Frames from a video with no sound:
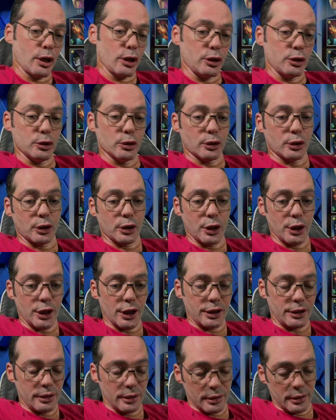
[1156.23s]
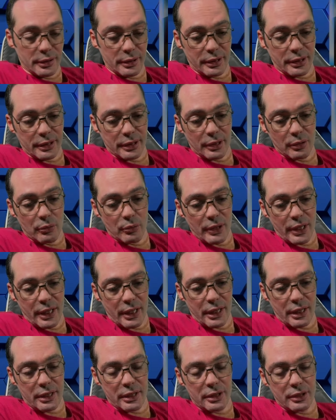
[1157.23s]
You could, in a
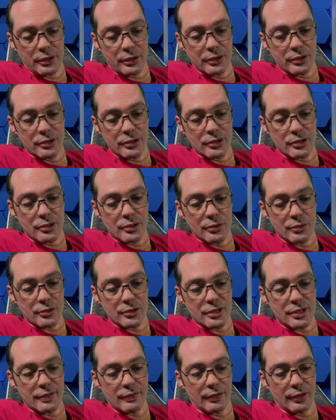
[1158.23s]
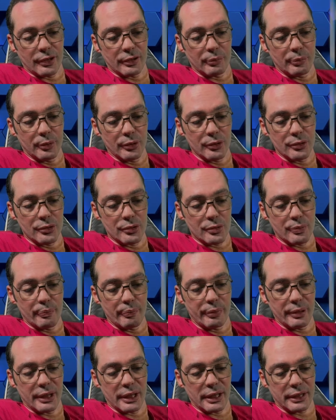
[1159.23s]
way, use those different brews,
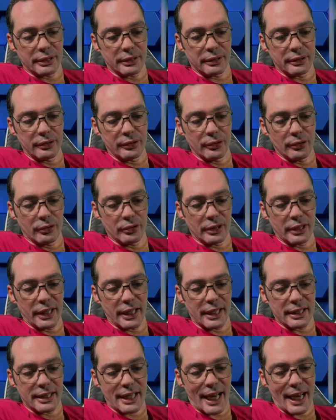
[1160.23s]
but you only get